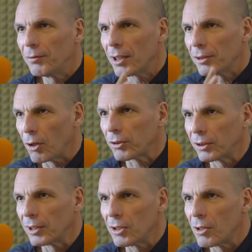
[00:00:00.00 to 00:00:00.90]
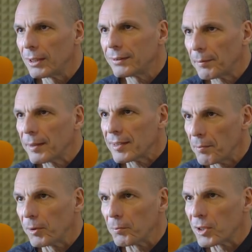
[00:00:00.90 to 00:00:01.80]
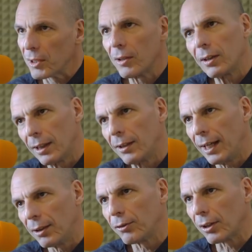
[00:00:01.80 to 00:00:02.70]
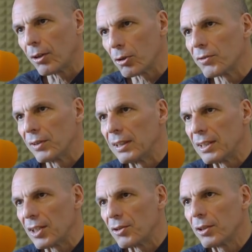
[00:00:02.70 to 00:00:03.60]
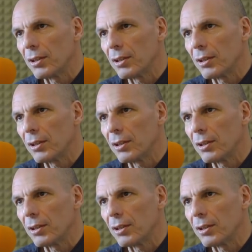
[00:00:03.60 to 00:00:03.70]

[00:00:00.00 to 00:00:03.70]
if you're a doctor and you only treat the symptoms and not the cause of the disease,